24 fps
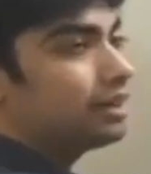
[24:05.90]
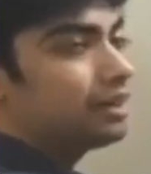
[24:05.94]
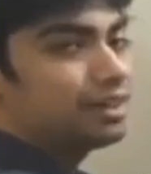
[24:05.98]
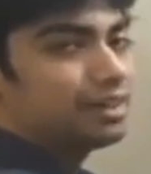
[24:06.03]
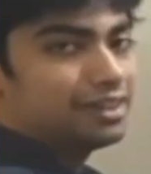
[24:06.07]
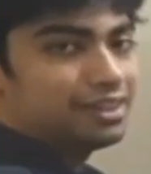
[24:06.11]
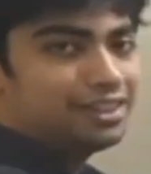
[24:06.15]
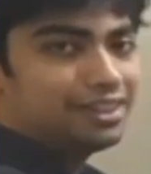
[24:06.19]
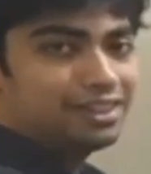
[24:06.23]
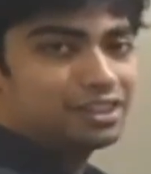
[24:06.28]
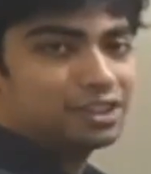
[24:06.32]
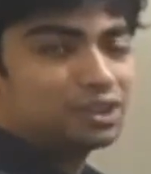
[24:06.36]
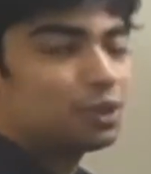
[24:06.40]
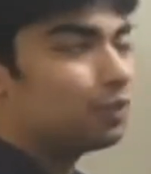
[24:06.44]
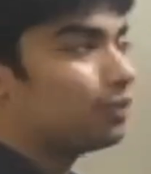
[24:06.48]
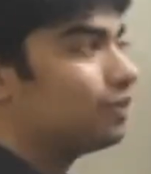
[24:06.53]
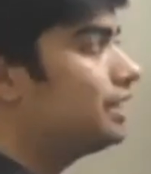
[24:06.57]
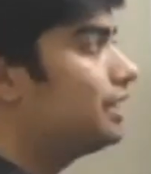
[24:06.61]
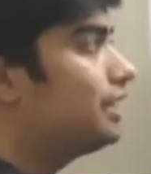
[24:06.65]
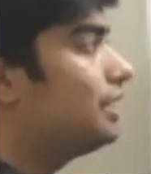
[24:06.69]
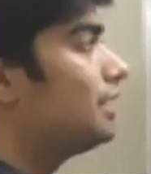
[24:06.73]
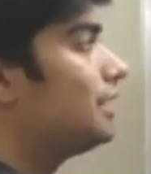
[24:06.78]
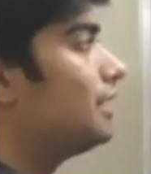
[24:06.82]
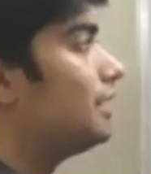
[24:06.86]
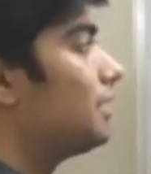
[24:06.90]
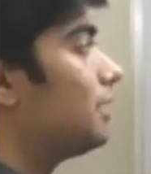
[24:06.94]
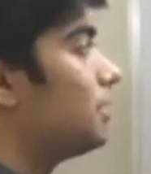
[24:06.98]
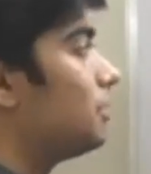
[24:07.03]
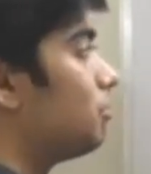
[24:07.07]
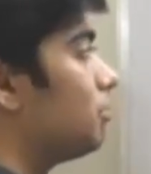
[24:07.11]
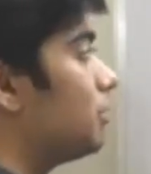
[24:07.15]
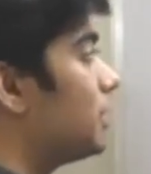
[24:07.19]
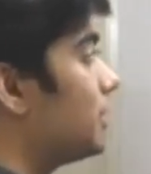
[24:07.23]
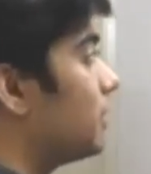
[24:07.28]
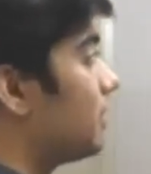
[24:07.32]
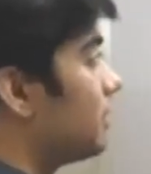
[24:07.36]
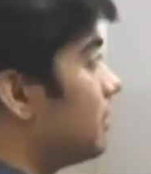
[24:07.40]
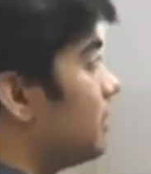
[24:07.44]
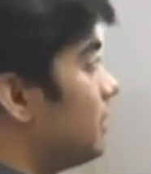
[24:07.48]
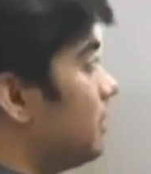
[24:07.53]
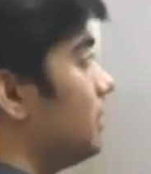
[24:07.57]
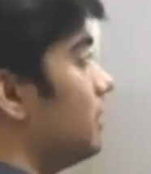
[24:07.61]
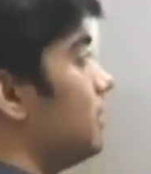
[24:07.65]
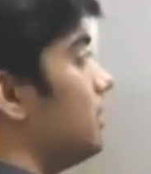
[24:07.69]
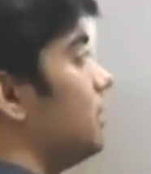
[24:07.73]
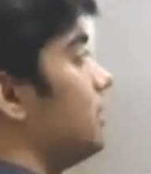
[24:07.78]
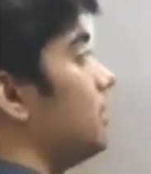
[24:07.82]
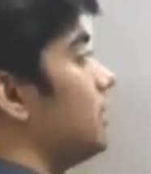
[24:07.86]
ahead slowly, but
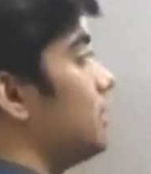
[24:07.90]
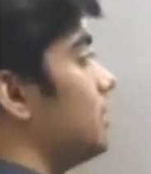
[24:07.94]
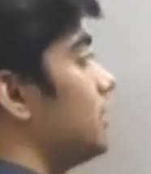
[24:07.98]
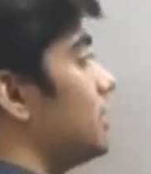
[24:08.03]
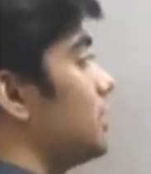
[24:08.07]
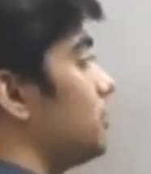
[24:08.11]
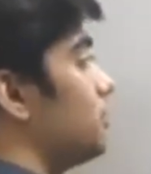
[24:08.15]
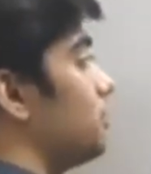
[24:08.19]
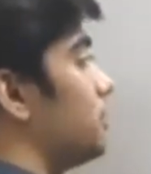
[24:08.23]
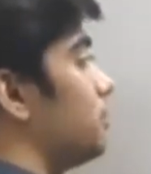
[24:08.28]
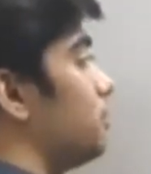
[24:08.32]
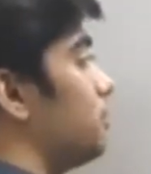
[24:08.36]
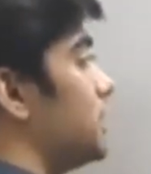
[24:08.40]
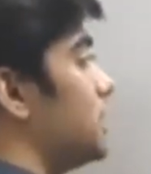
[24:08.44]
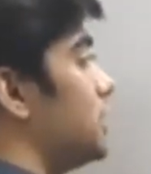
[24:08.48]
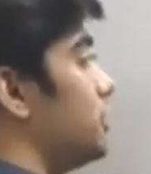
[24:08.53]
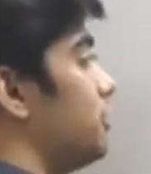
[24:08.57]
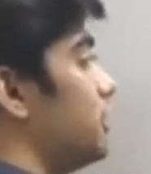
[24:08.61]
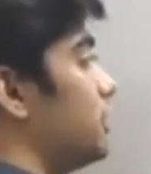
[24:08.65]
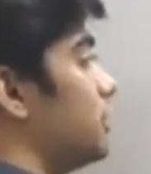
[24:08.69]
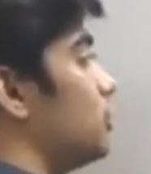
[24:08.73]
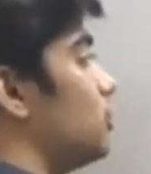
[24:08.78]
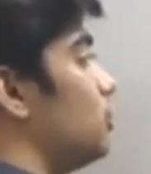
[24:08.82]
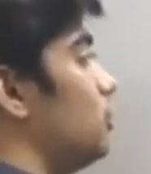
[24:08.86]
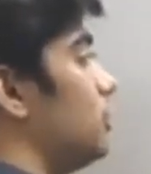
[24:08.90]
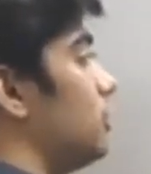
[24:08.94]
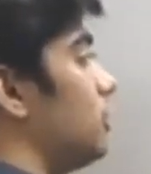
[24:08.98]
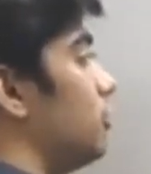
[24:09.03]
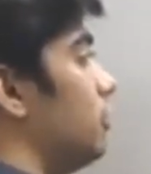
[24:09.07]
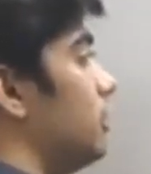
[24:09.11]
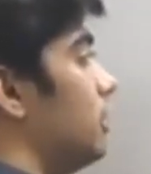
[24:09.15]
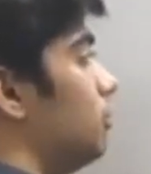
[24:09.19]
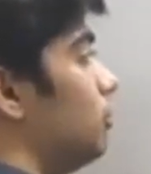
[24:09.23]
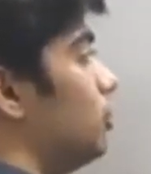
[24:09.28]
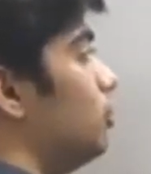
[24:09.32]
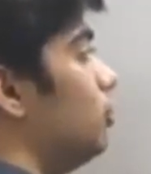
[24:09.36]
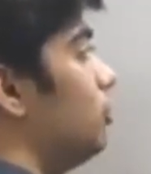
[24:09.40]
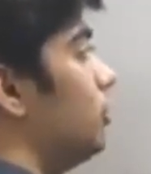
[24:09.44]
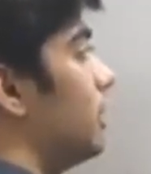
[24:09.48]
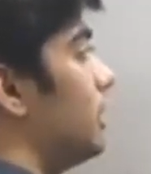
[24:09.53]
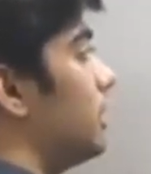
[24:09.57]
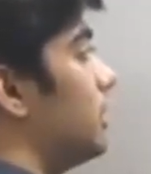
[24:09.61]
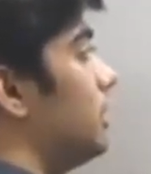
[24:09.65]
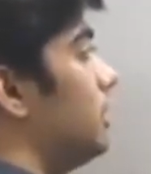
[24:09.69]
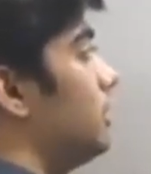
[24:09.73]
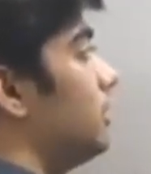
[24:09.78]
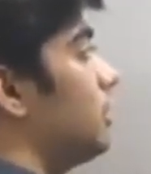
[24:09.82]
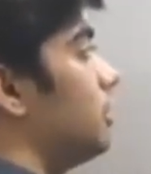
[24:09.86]
this specific zone will move
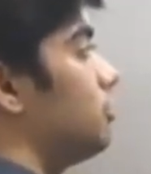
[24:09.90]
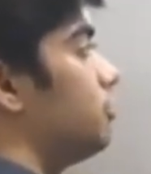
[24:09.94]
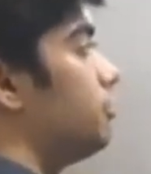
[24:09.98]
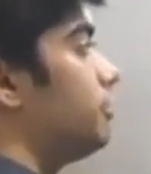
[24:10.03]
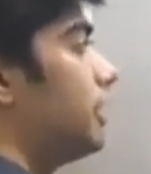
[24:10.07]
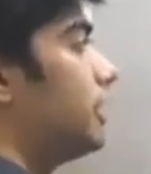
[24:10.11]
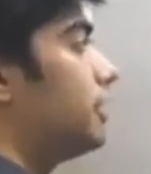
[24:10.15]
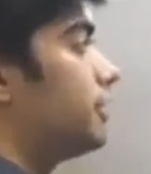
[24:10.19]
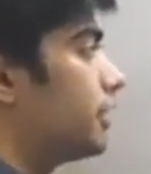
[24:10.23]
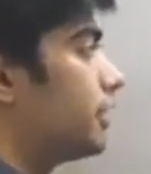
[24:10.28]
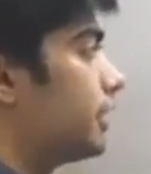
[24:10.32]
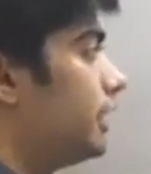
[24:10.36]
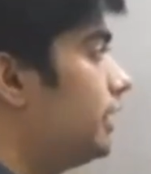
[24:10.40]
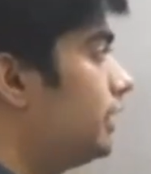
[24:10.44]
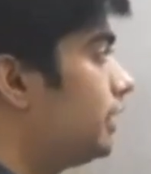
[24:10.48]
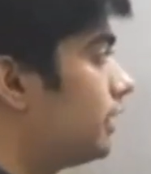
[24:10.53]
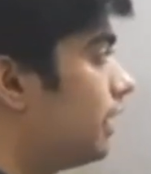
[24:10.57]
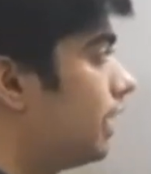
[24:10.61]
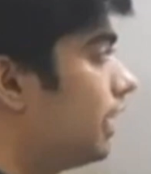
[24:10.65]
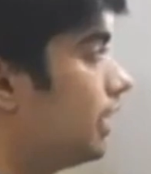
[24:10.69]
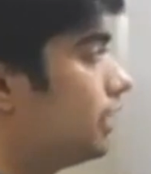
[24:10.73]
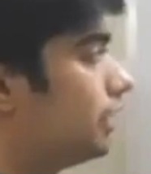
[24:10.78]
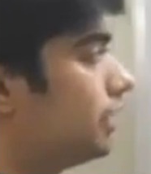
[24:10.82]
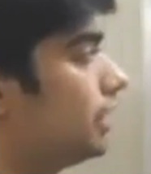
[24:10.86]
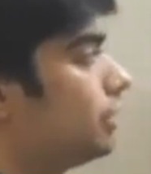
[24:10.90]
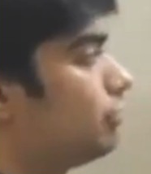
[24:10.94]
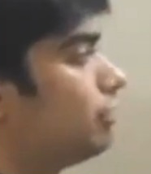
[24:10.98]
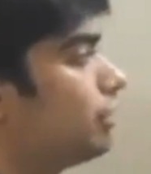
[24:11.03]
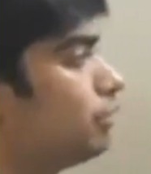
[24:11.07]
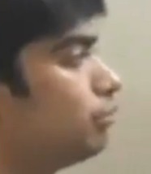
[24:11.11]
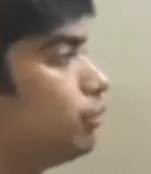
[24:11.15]
at a fast rate, and it will